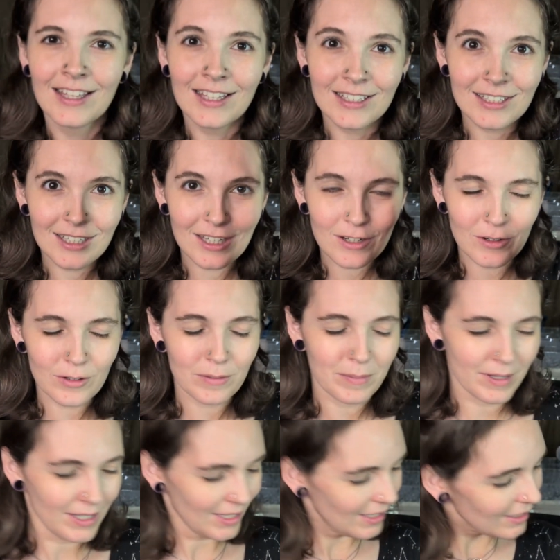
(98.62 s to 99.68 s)
It's cute,
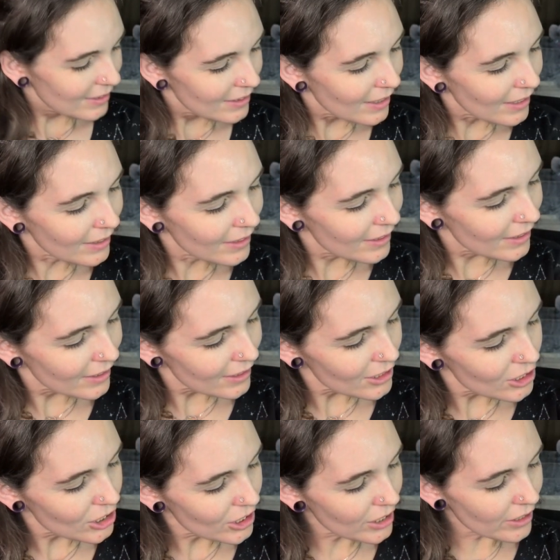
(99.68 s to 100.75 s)
but it's kind of
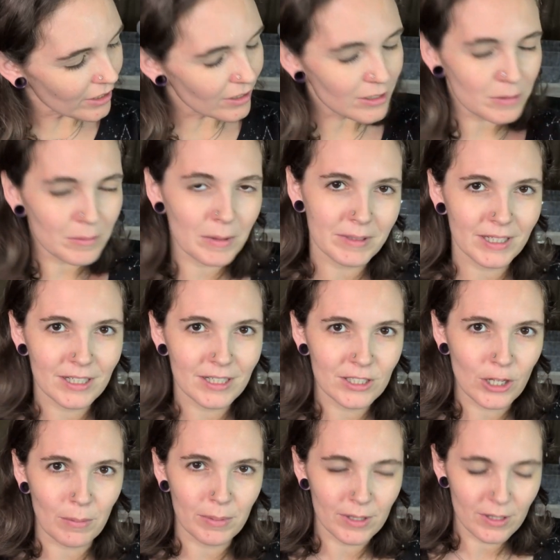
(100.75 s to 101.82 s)
sheer, so maybe like a
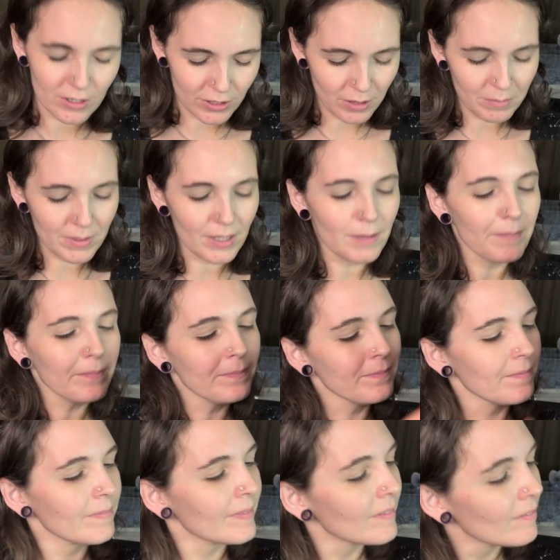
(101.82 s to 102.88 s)
topper or something.
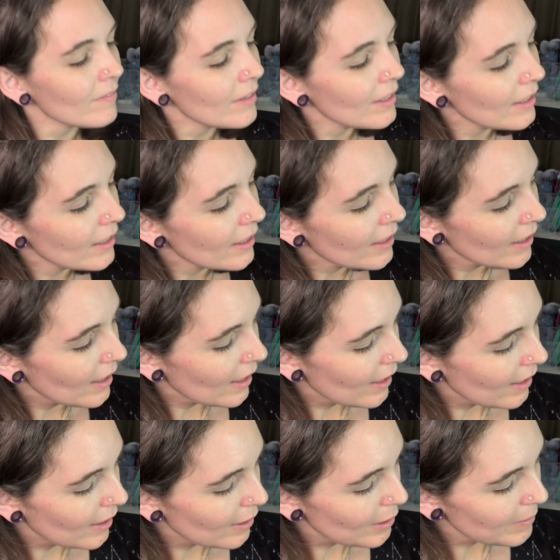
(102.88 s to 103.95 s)

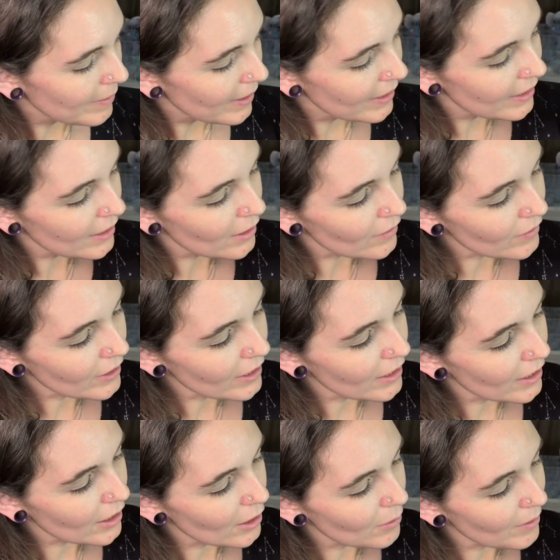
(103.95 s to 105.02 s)
And then over
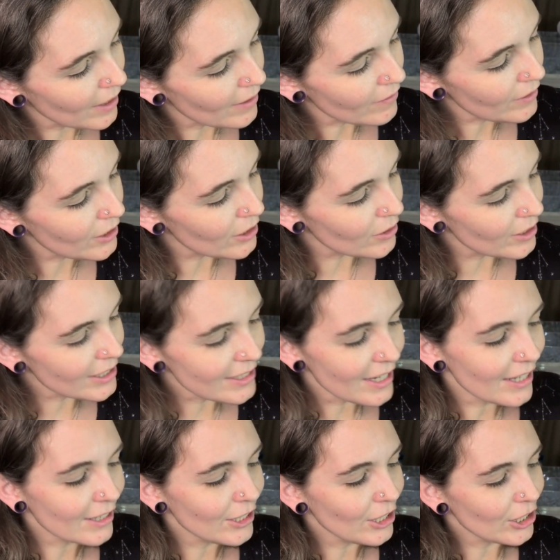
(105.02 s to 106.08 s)
here we have Cutest
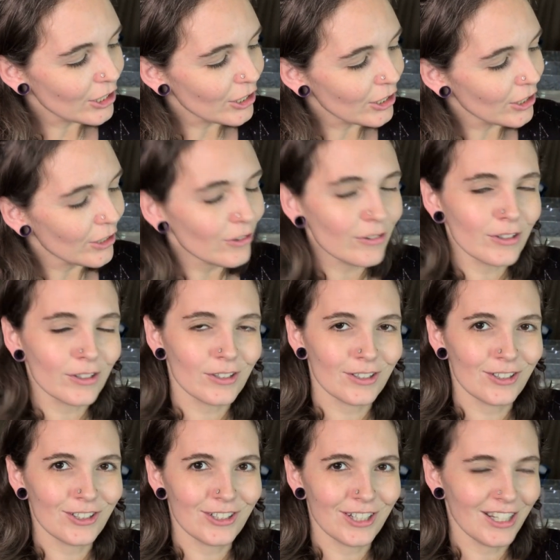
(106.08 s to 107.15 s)
Alien, and it's
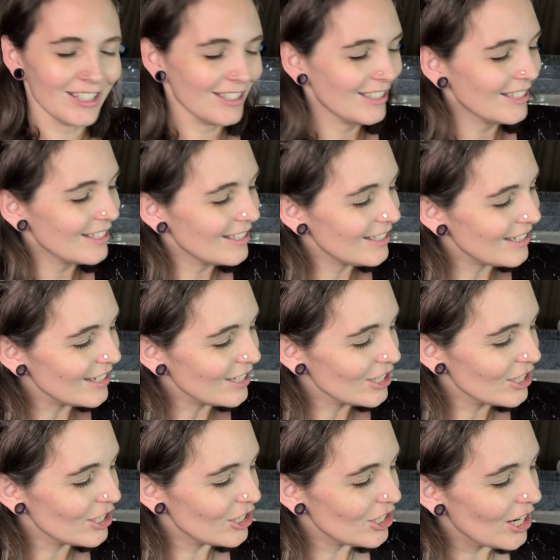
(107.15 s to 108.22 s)
such a nice Stitch
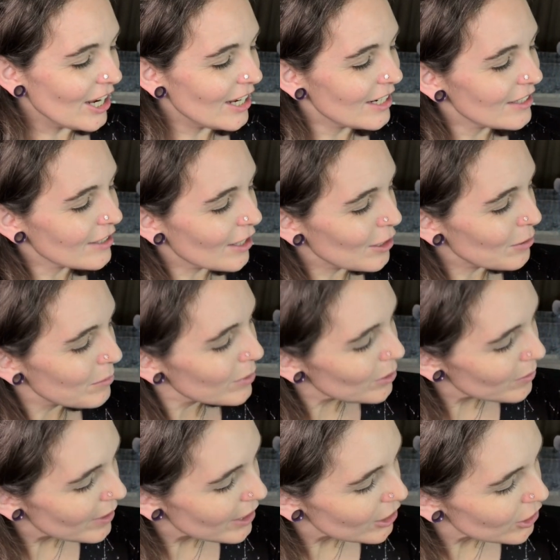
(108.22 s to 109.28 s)
shade. It's kind of
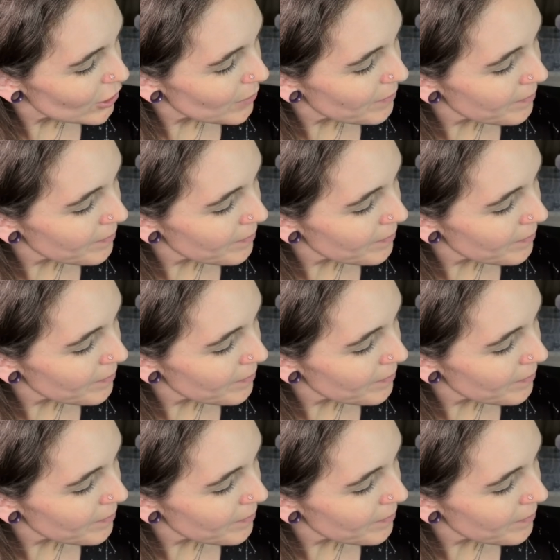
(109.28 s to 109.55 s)
bluish.